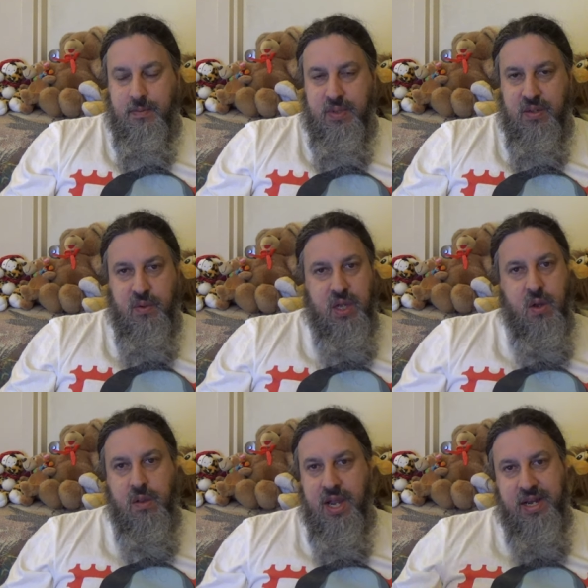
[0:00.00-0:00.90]
But when I
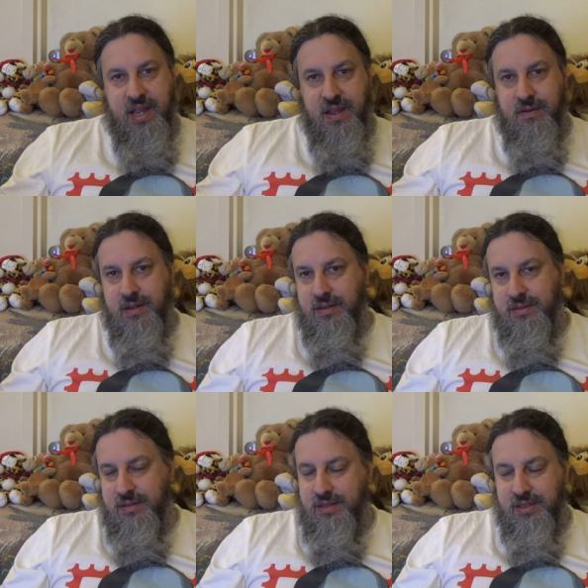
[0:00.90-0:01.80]
go lie down,
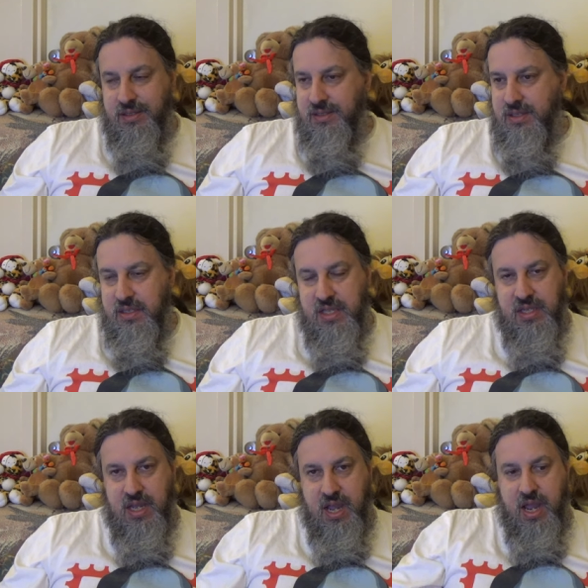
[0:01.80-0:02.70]

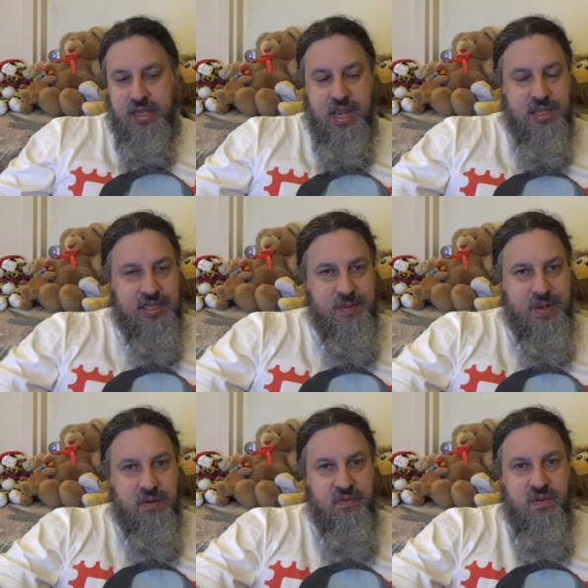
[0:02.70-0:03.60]
nothing. I can't sleep.
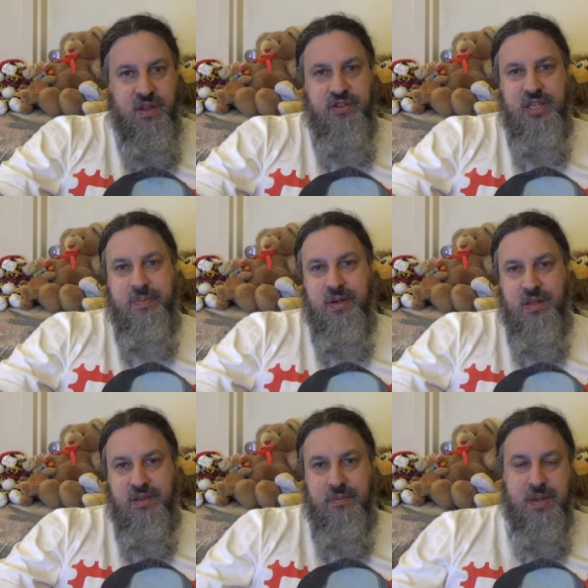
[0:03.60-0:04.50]
I don't fall asleep at
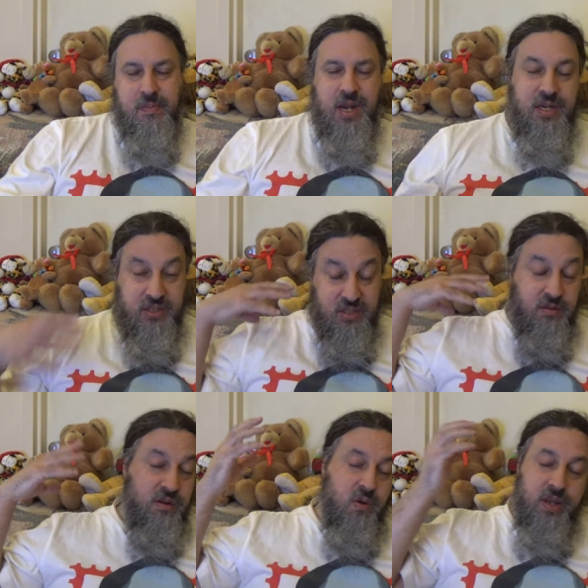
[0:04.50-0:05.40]
all. My mind is
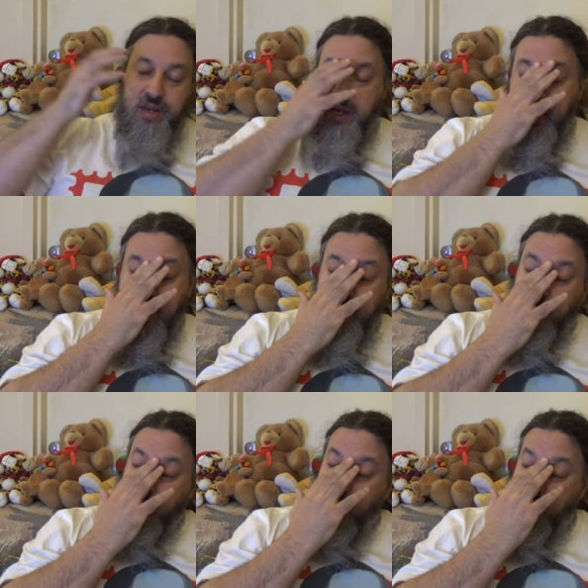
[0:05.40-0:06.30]
still going, and I can't
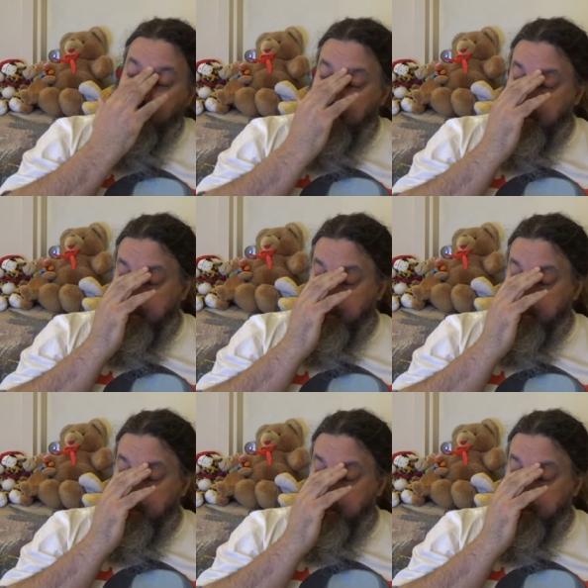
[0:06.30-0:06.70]
turn off.